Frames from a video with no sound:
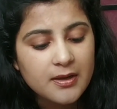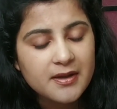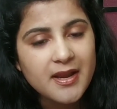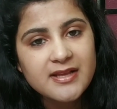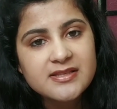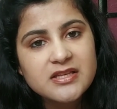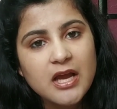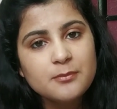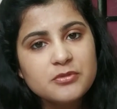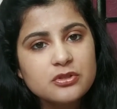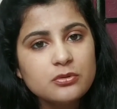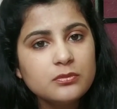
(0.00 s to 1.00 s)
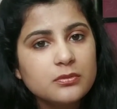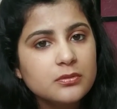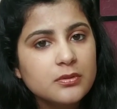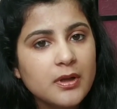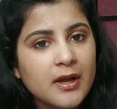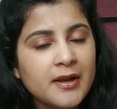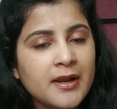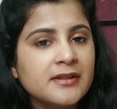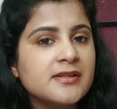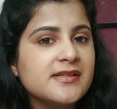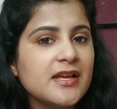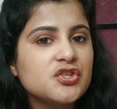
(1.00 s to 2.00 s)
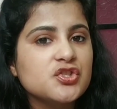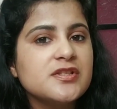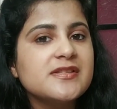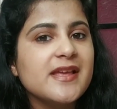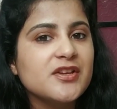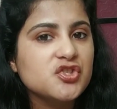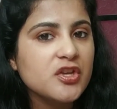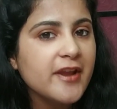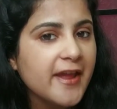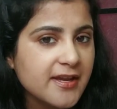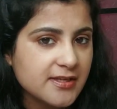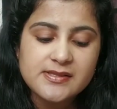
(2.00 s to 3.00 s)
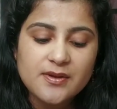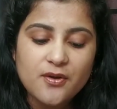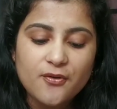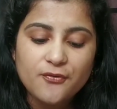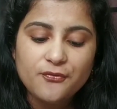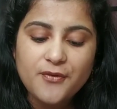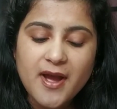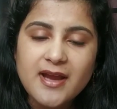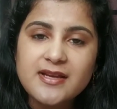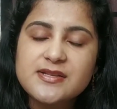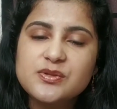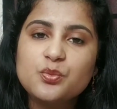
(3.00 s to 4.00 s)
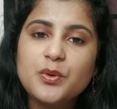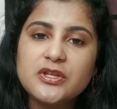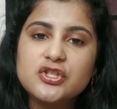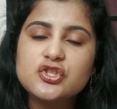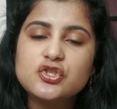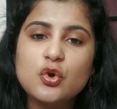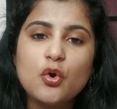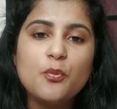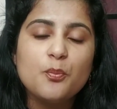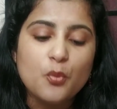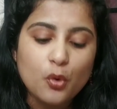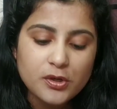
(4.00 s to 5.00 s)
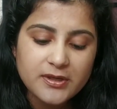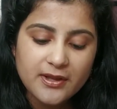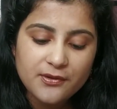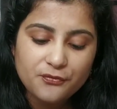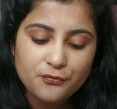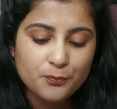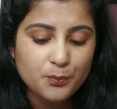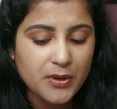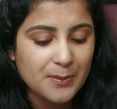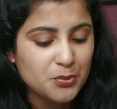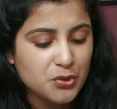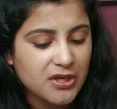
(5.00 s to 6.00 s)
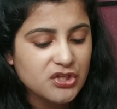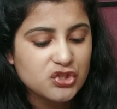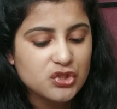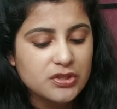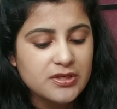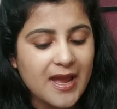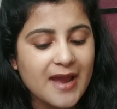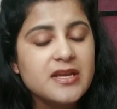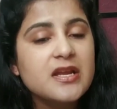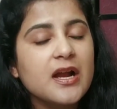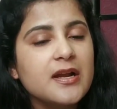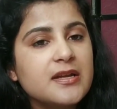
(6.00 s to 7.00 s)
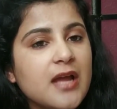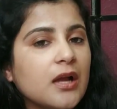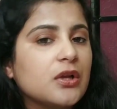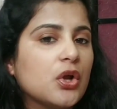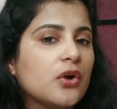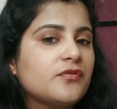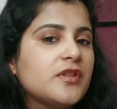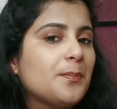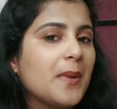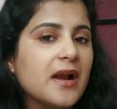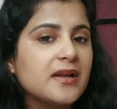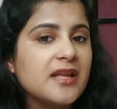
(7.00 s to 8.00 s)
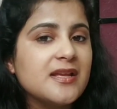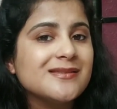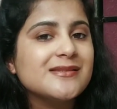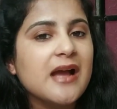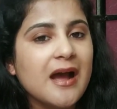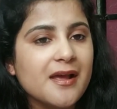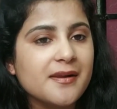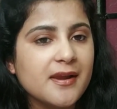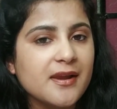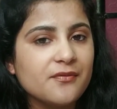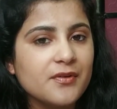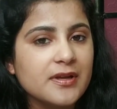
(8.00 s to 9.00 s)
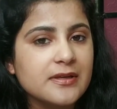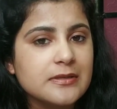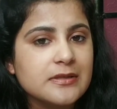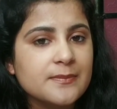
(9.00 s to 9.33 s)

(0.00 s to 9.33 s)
Next come to another section, section 8. Facts which show motive, preparation and conduct of the parties are relevant.